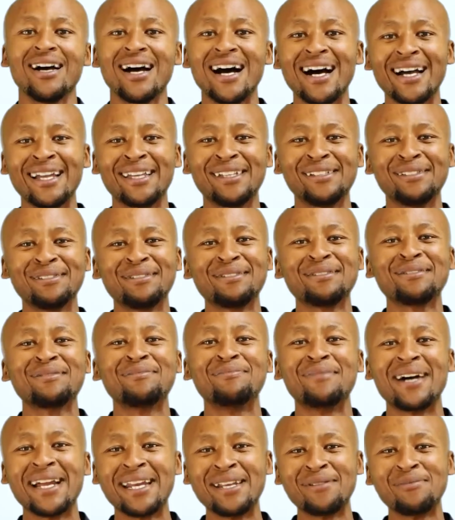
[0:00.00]
Hi,
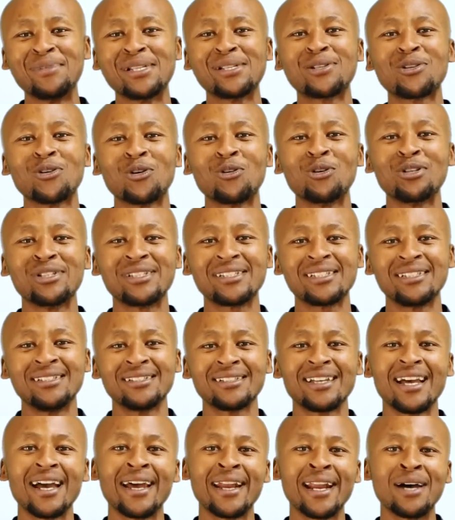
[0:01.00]
my name is Kapotsi
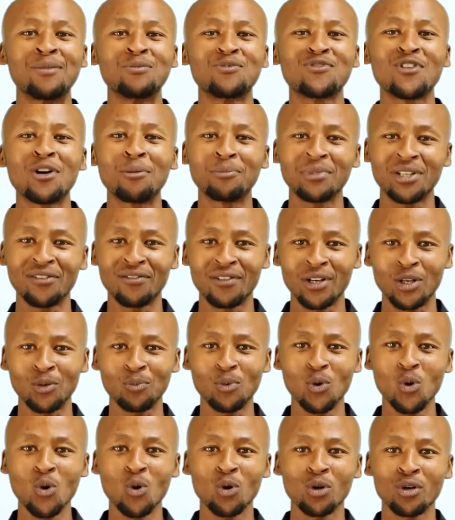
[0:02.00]
and I'm from
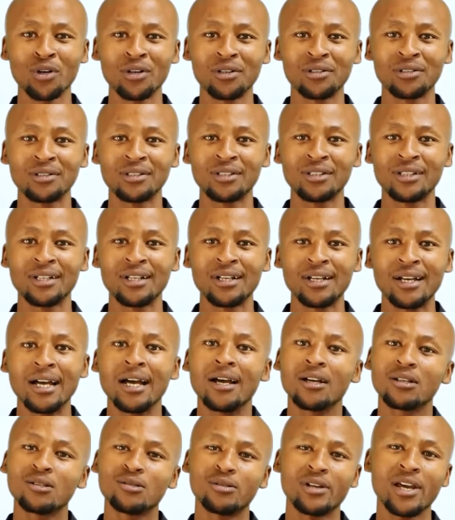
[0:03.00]
Developcore.
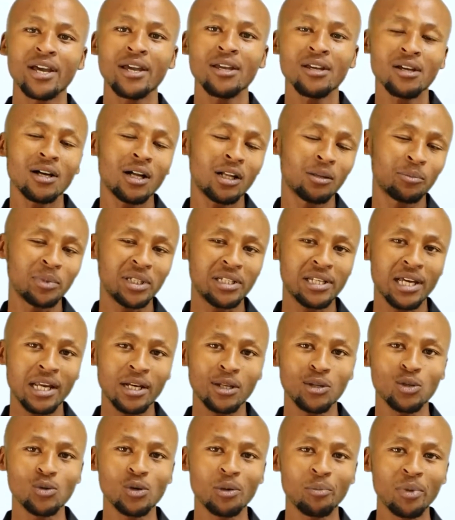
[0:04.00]
Today, I'll be
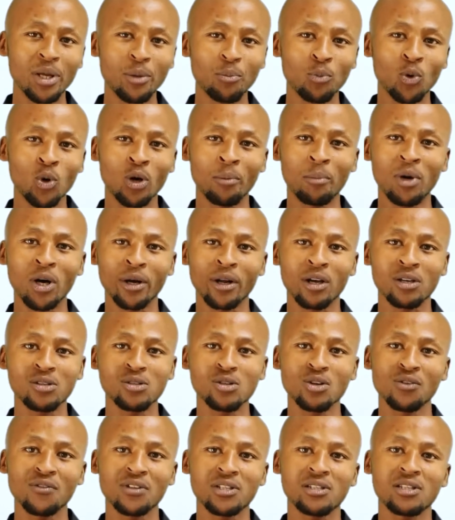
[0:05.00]
telling you a bit more about our
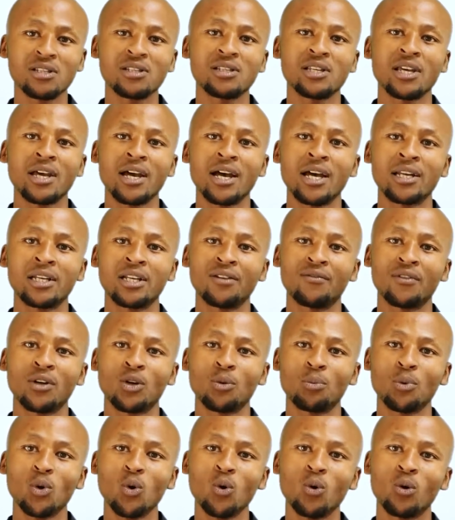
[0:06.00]
services here at
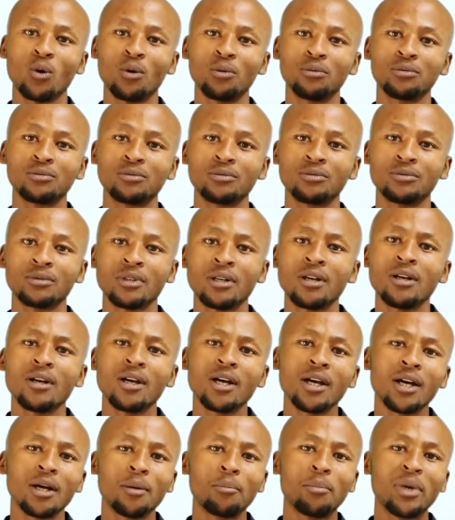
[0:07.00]
Developcore.
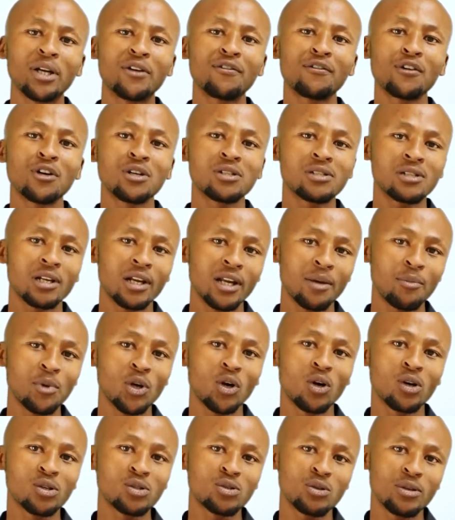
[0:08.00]
But first, let me
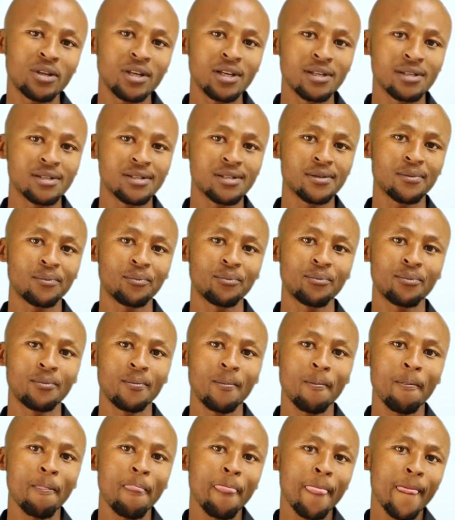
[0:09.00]
ask you this.
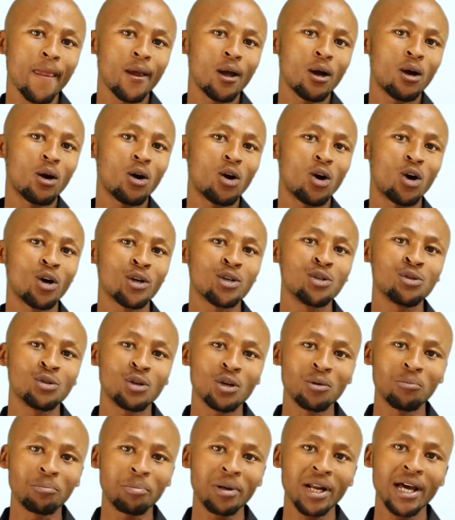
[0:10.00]
Are you
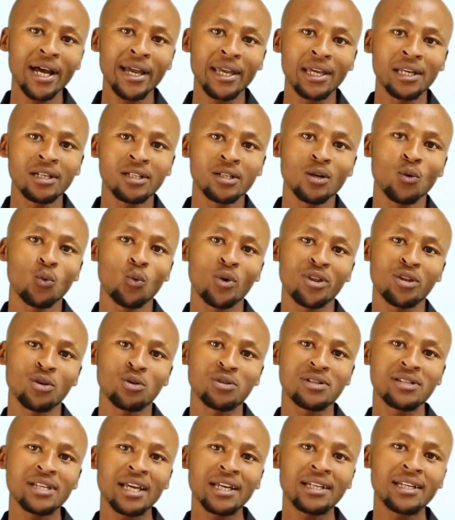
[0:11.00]
compliant with your
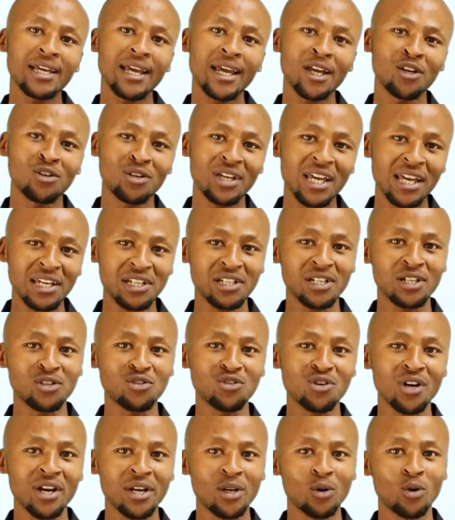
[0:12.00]
sector education and
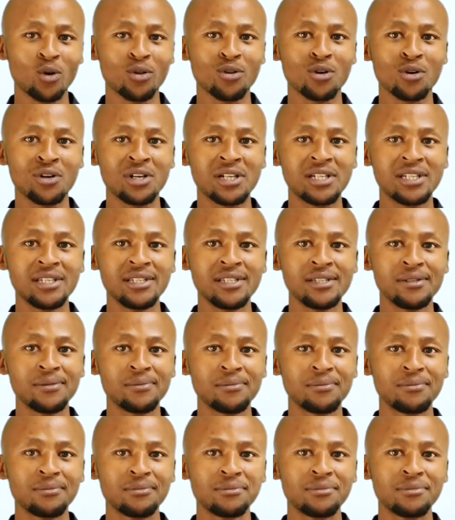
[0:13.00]
training authorities?